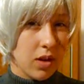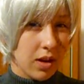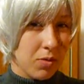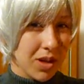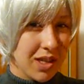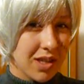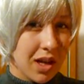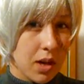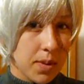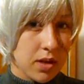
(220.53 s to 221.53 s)
like a really
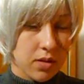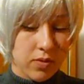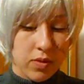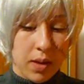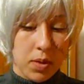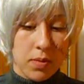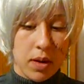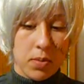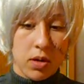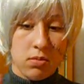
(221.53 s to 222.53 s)
skinny piece of wrapping
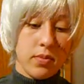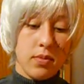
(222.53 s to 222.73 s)
paper.